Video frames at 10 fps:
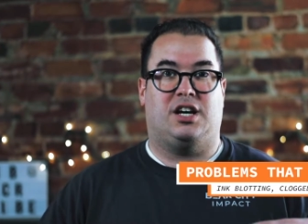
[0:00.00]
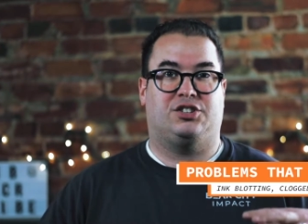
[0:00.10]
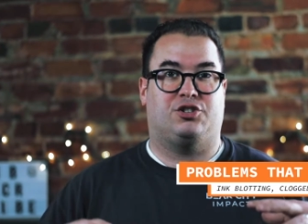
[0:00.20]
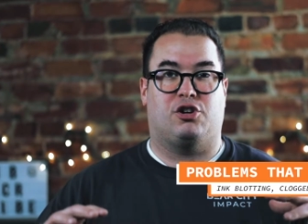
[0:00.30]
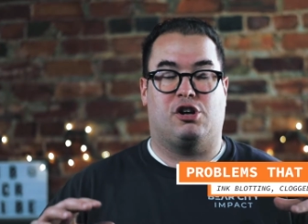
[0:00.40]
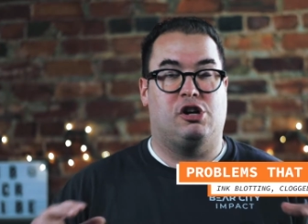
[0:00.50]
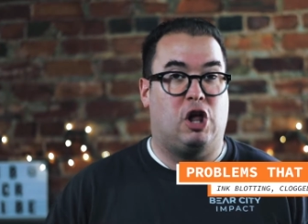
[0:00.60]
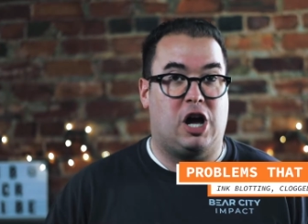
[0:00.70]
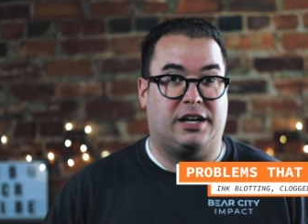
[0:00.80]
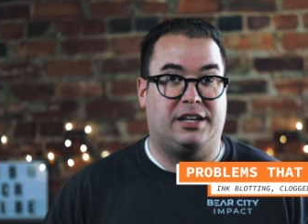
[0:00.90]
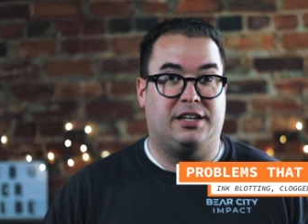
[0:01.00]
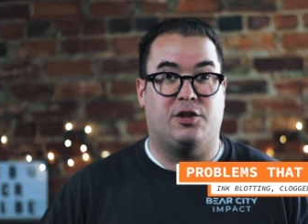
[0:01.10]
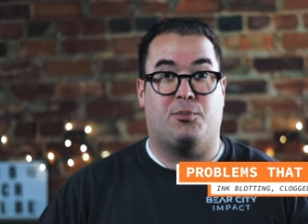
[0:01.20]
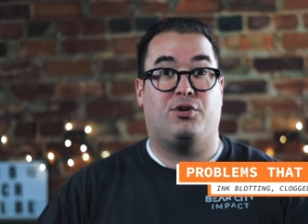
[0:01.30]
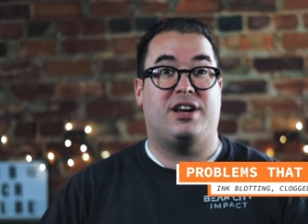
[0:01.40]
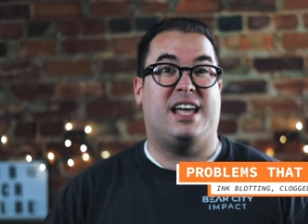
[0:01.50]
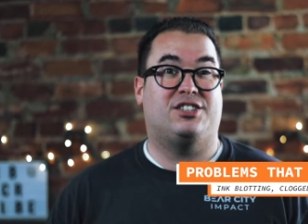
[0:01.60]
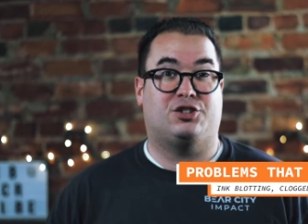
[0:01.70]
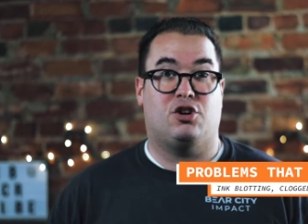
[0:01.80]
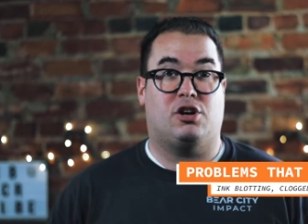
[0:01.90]
start clogging, the print
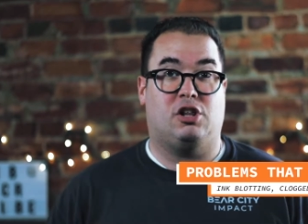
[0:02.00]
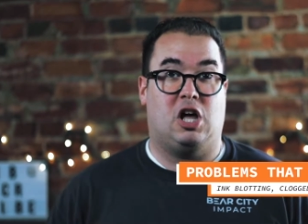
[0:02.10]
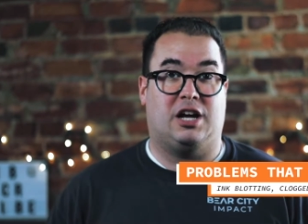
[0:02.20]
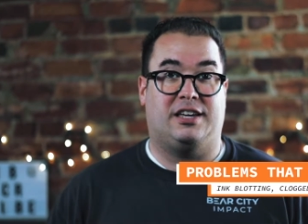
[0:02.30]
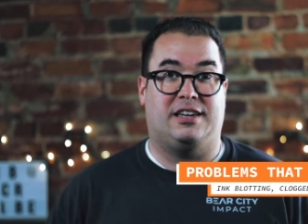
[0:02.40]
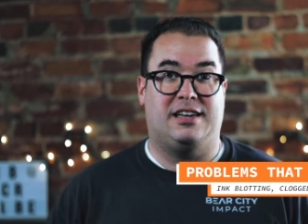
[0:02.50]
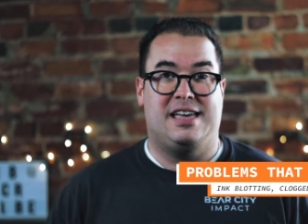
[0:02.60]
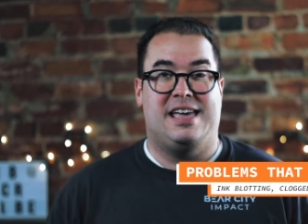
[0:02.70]
heads start clogging,